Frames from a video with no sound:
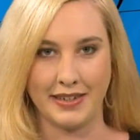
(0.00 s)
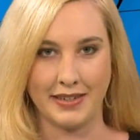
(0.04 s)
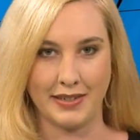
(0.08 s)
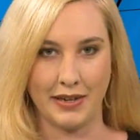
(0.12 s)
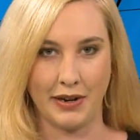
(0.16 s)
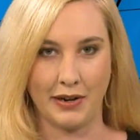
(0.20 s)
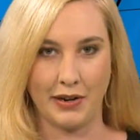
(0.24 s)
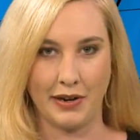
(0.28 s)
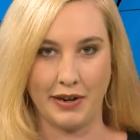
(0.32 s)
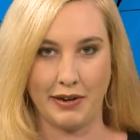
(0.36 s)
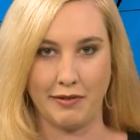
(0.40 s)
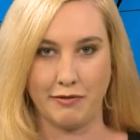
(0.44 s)

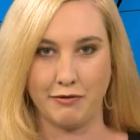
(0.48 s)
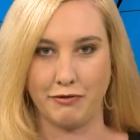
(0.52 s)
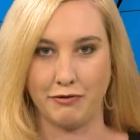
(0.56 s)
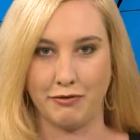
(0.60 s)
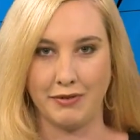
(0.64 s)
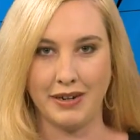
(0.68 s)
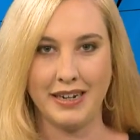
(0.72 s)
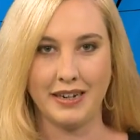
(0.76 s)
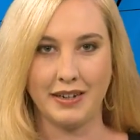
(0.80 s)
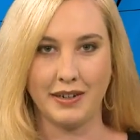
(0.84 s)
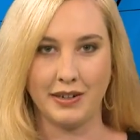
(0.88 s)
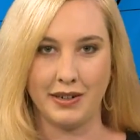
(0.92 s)
executive
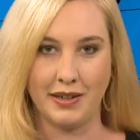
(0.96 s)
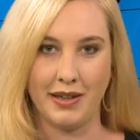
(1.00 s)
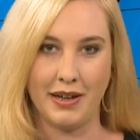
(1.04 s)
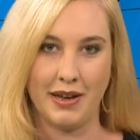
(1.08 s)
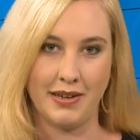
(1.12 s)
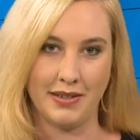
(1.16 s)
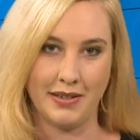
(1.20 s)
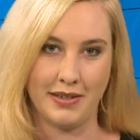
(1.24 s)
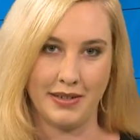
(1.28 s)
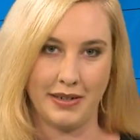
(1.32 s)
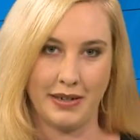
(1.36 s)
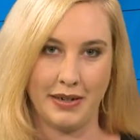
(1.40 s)
Rick
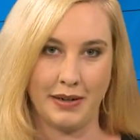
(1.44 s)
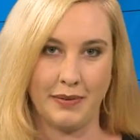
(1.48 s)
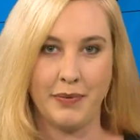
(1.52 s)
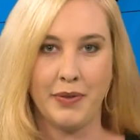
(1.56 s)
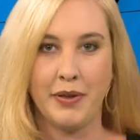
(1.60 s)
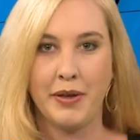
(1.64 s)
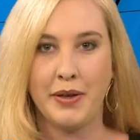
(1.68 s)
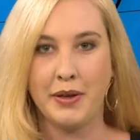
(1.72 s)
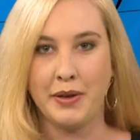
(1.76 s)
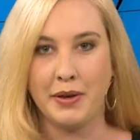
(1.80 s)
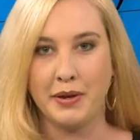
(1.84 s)
Klauser,